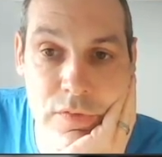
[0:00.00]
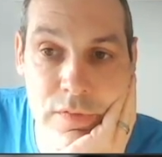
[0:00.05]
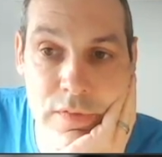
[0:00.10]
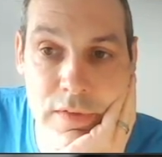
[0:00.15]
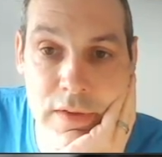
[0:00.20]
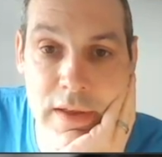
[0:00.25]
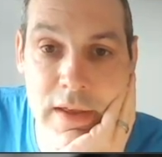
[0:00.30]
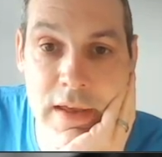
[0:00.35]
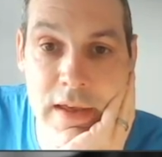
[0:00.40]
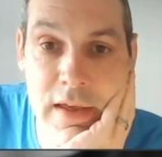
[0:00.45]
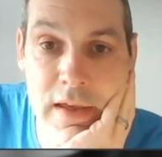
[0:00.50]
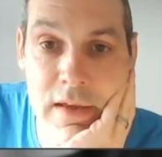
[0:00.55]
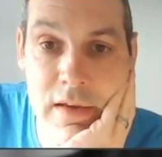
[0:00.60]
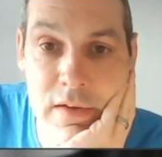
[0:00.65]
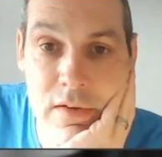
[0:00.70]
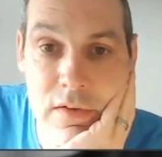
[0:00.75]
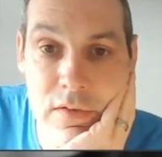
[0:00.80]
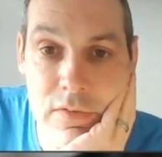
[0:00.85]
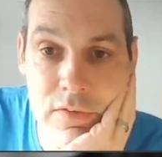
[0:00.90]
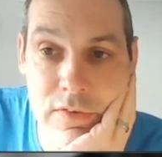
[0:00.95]
there.
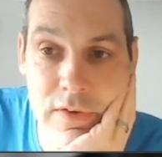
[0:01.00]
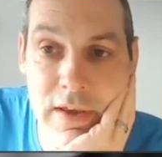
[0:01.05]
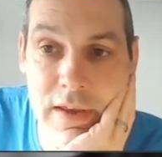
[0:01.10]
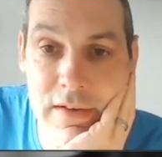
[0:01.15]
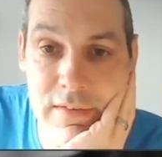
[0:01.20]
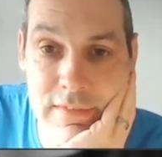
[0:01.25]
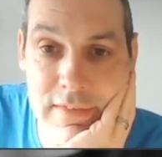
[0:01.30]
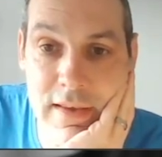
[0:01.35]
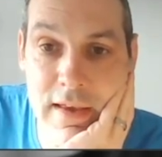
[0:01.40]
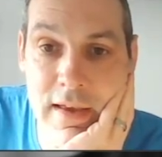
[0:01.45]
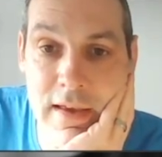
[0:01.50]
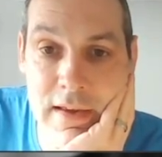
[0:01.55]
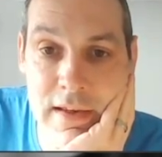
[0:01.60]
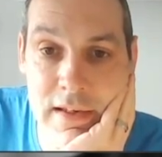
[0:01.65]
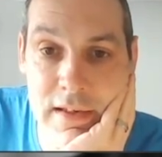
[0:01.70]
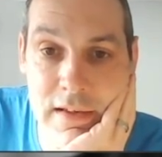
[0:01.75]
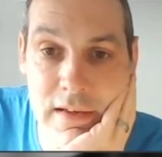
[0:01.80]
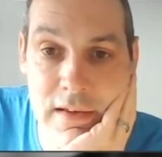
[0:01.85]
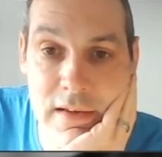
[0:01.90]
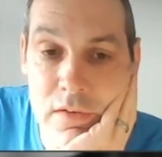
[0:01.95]

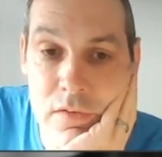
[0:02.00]
Take.